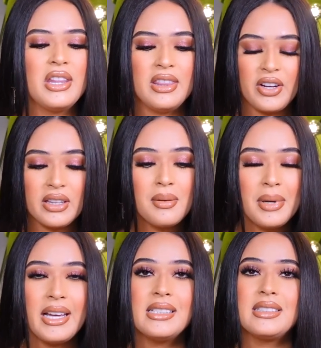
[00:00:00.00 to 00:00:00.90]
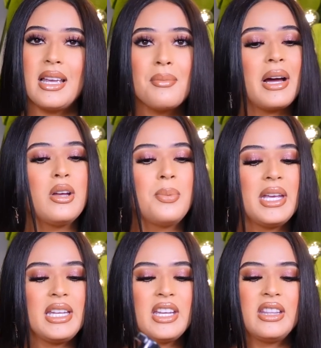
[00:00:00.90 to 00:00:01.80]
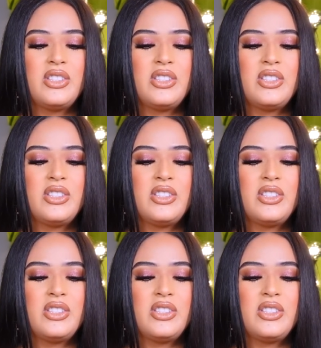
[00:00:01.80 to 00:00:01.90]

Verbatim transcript: They're the best in my opinion.